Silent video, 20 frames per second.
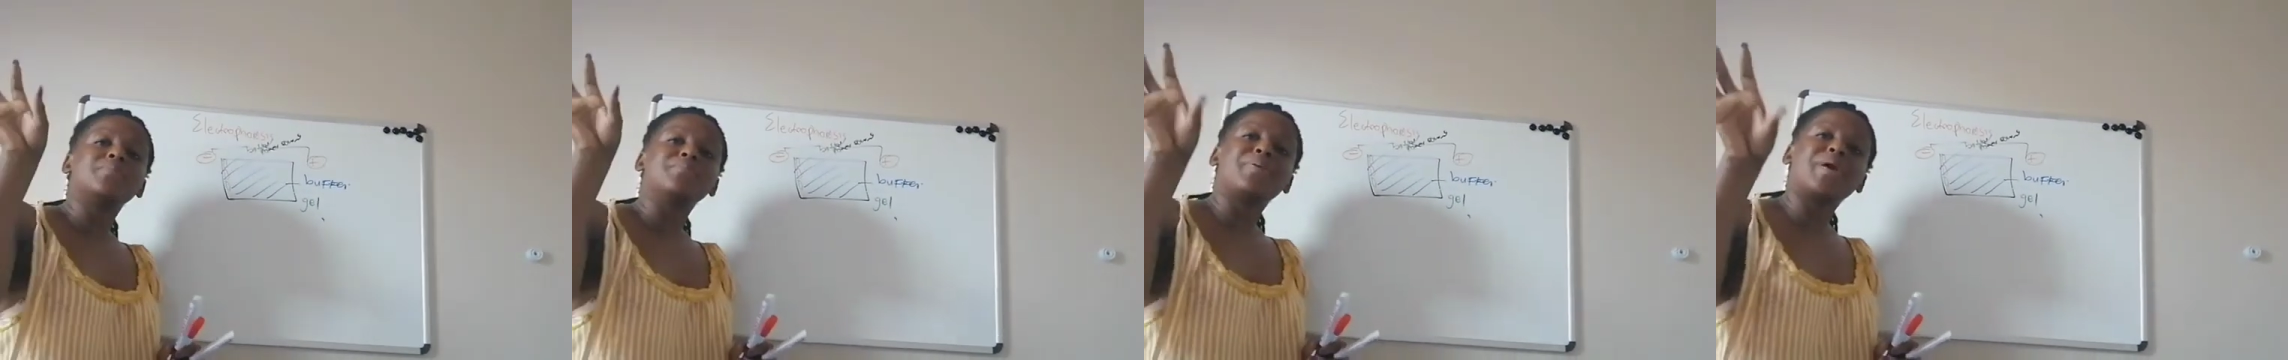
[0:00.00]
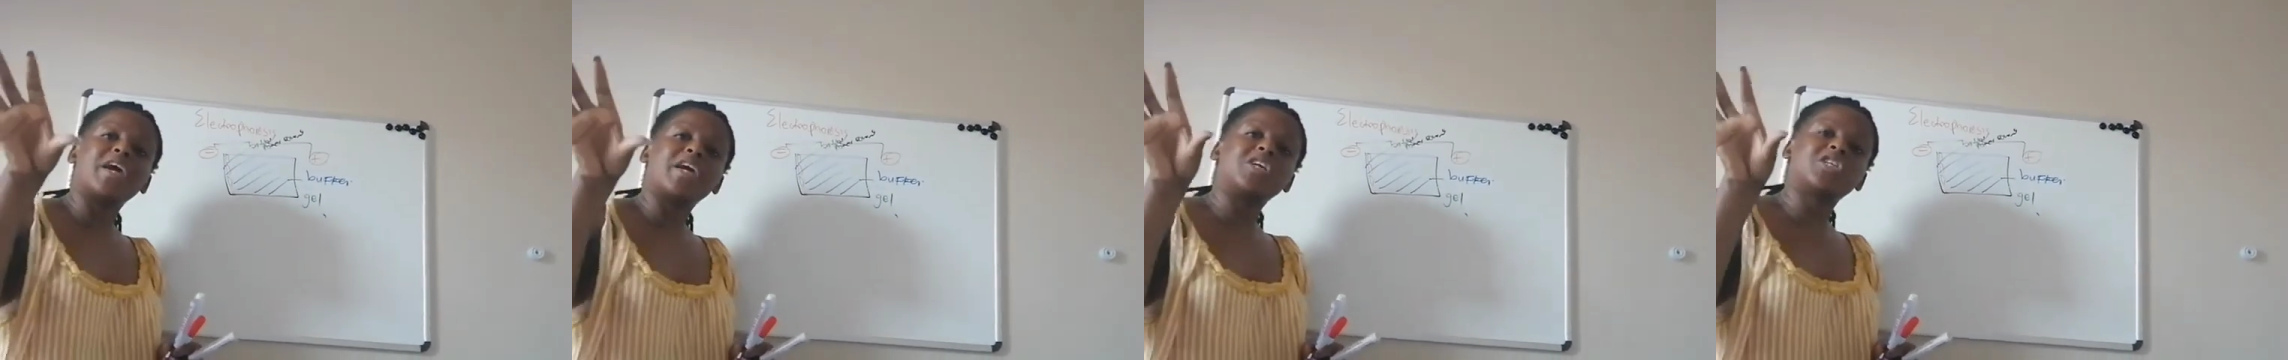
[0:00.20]

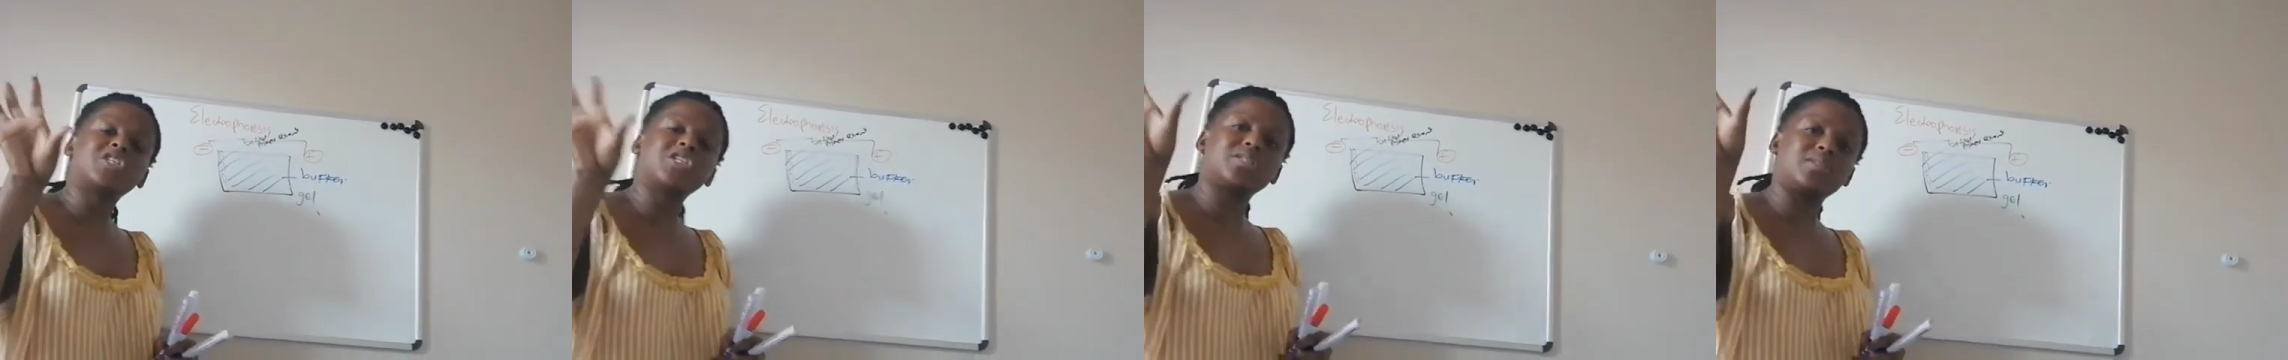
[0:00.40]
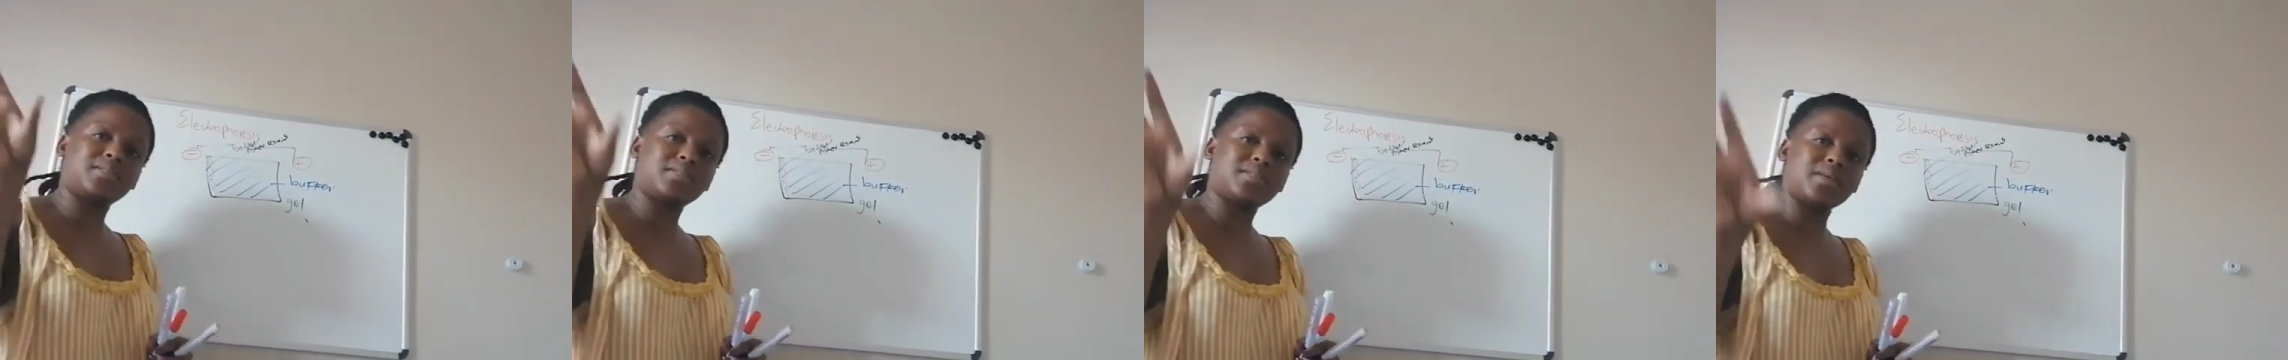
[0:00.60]

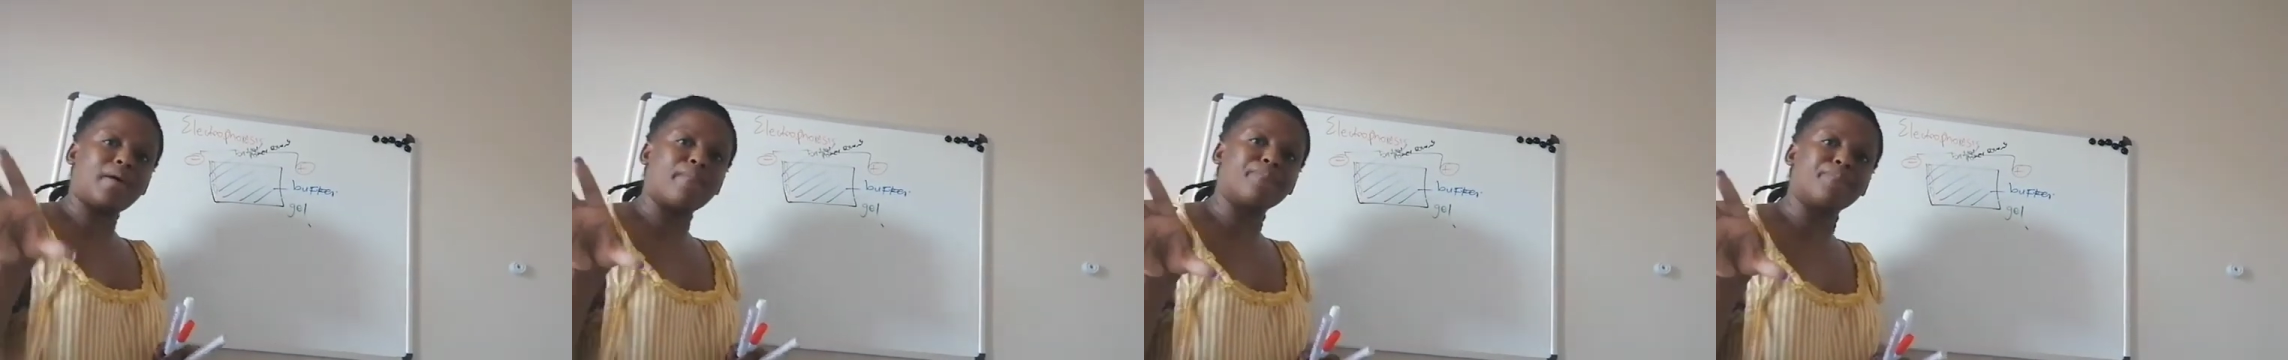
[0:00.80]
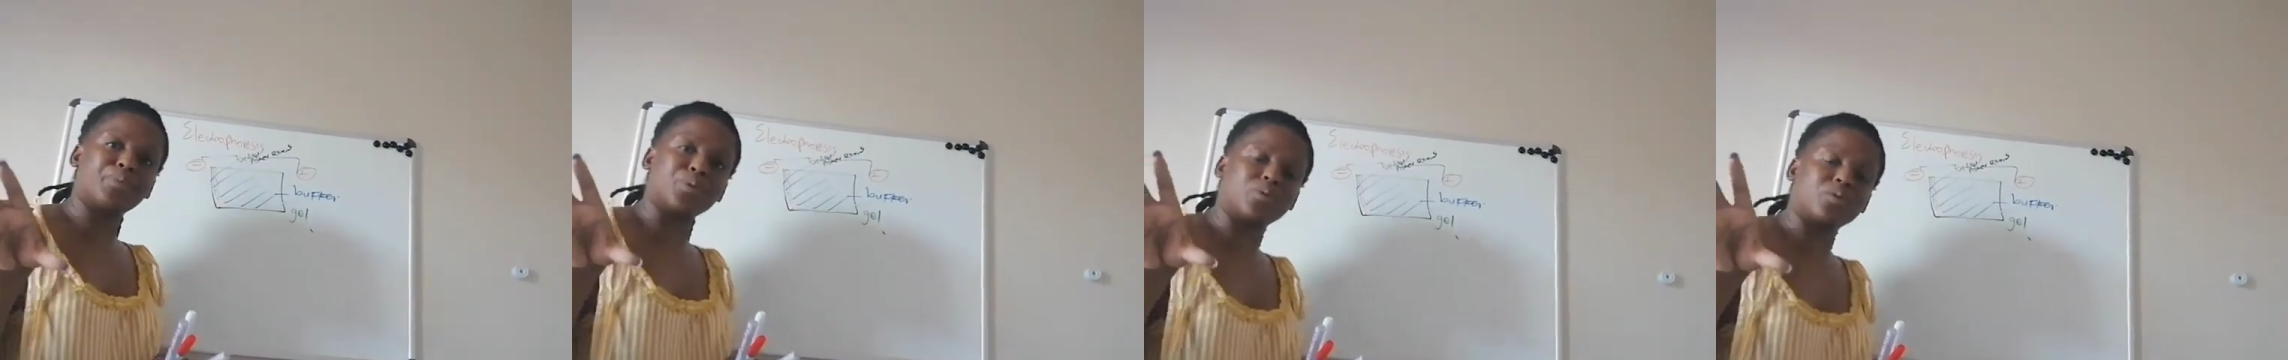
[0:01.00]
patient
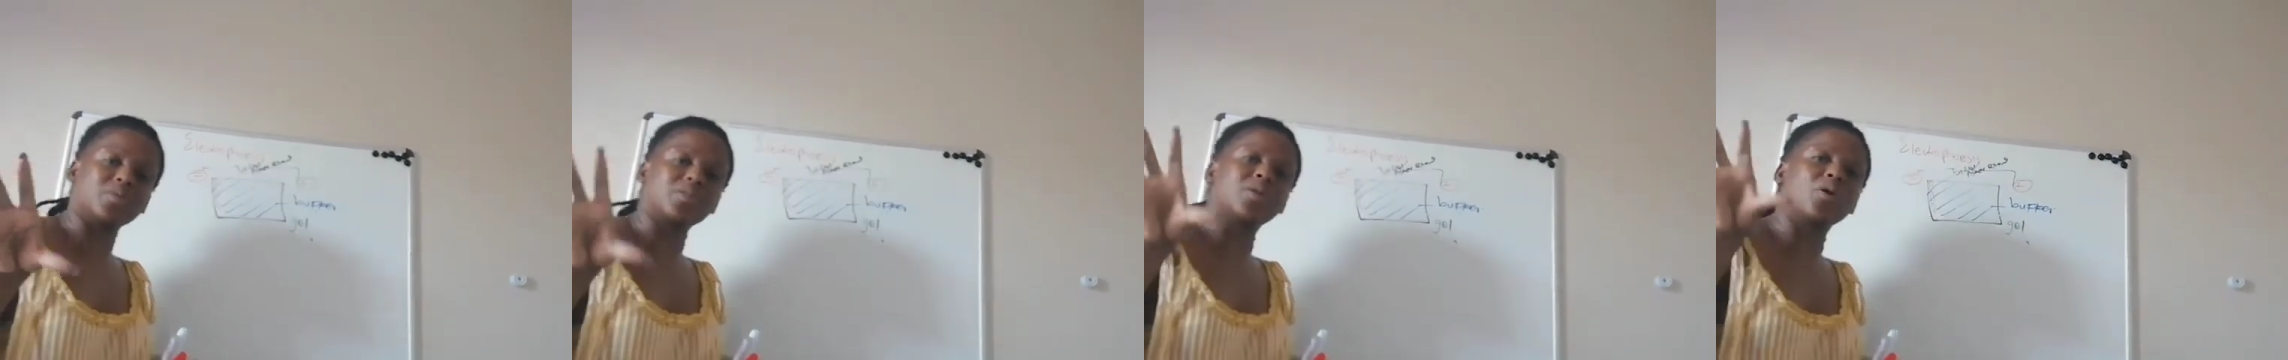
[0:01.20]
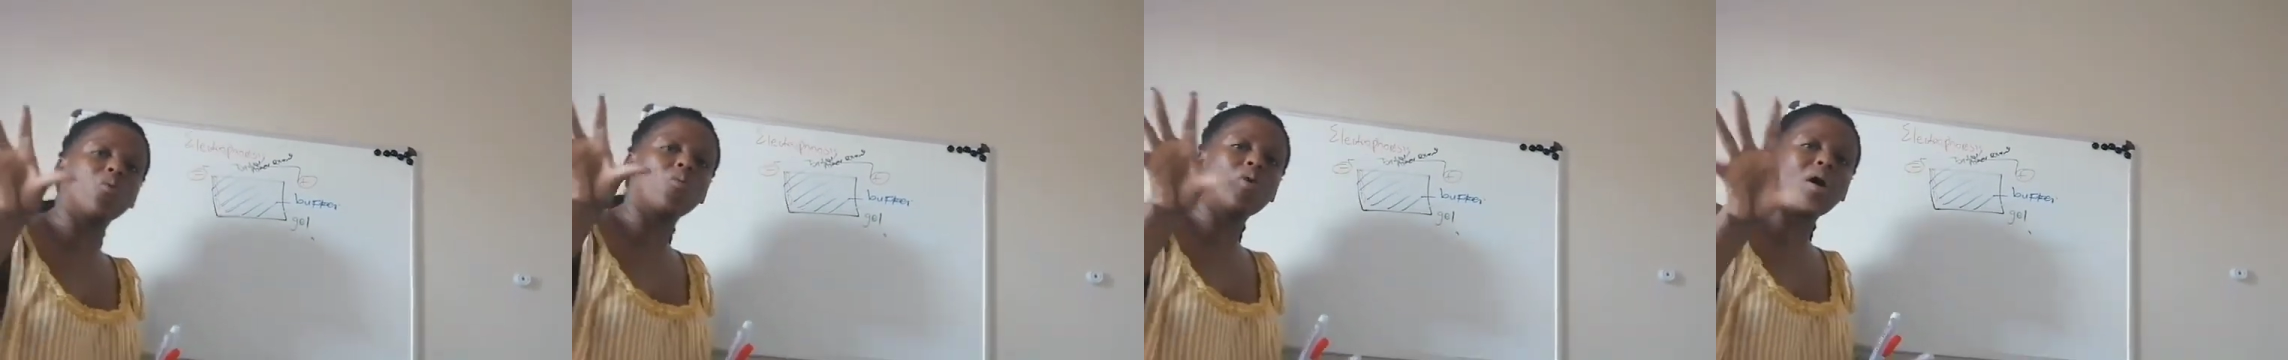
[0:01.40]
sample,
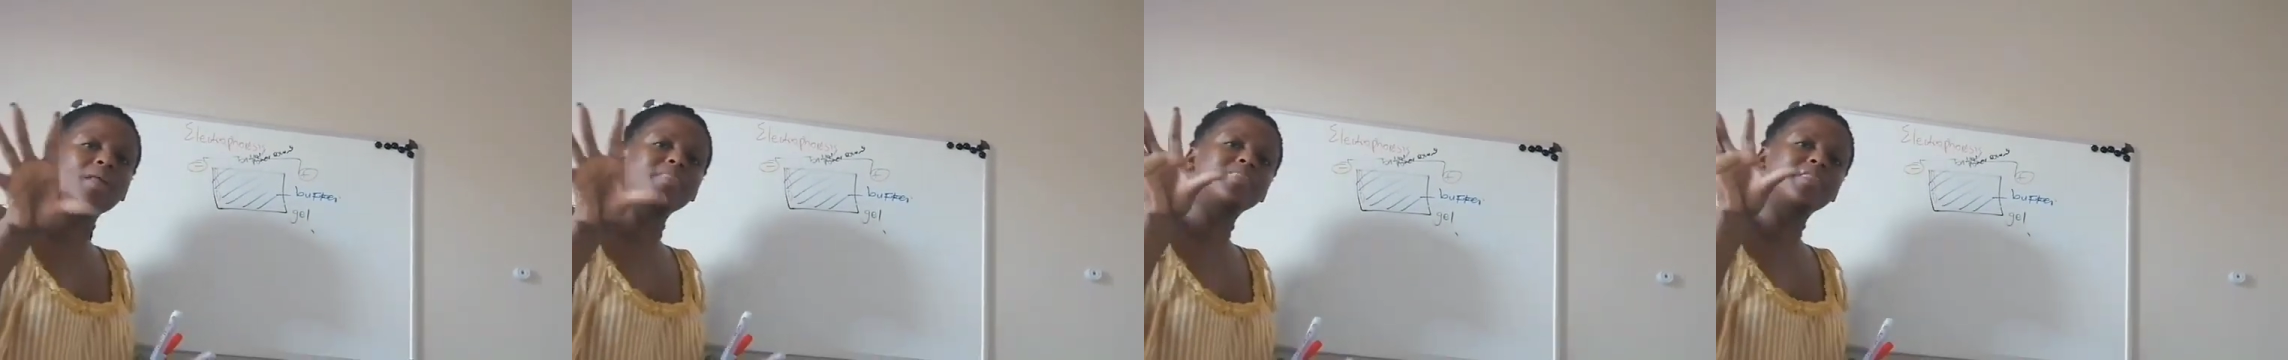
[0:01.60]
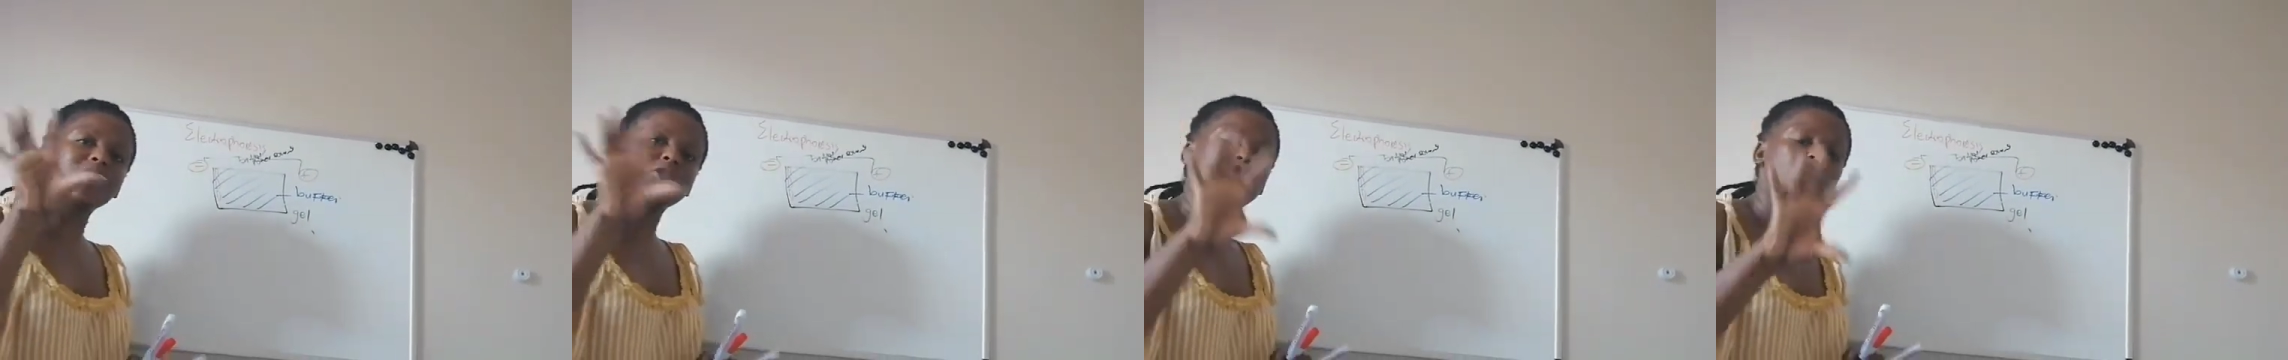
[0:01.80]
the
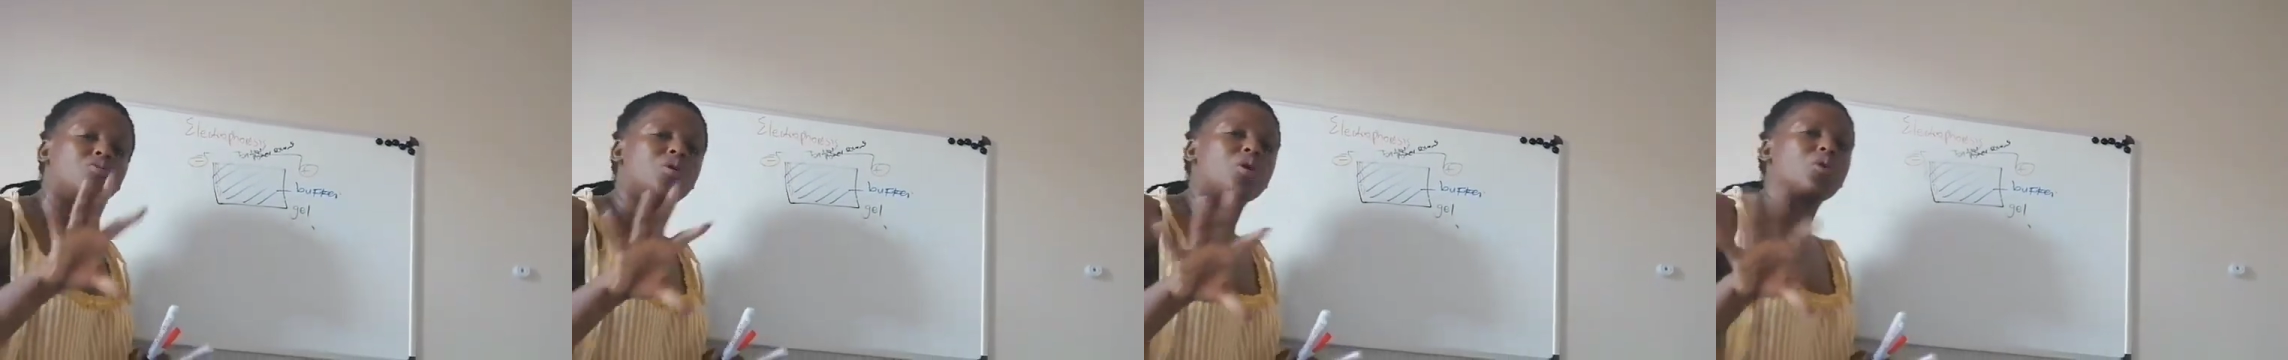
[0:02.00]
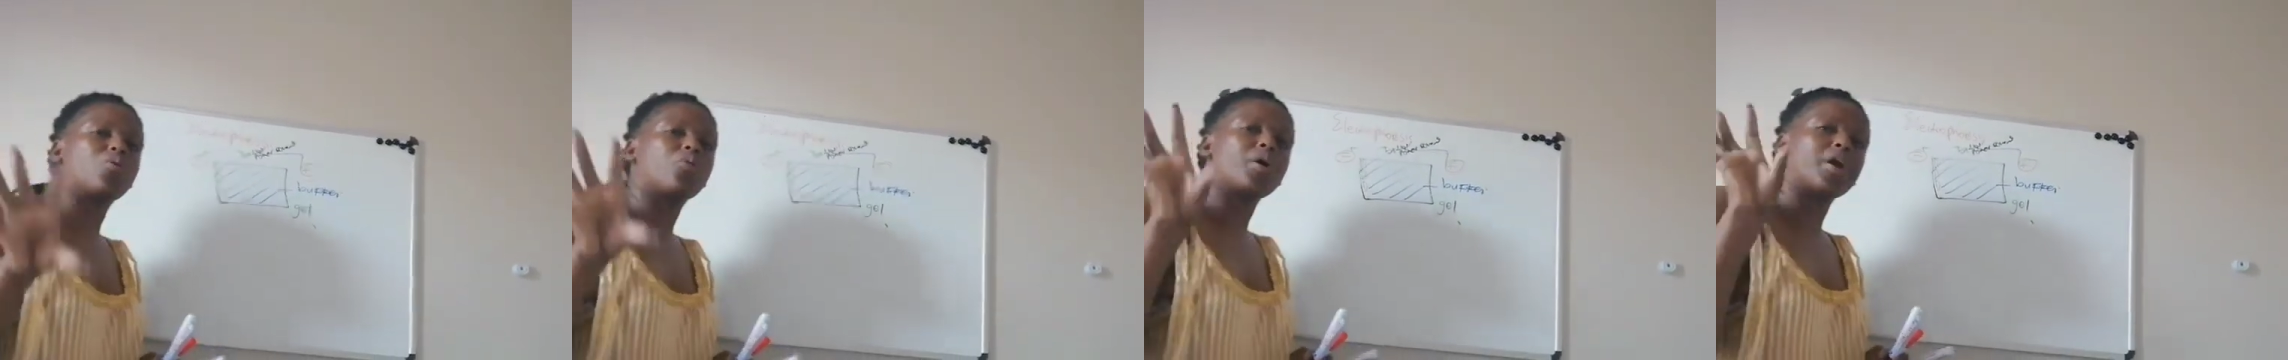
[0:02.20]
one that you are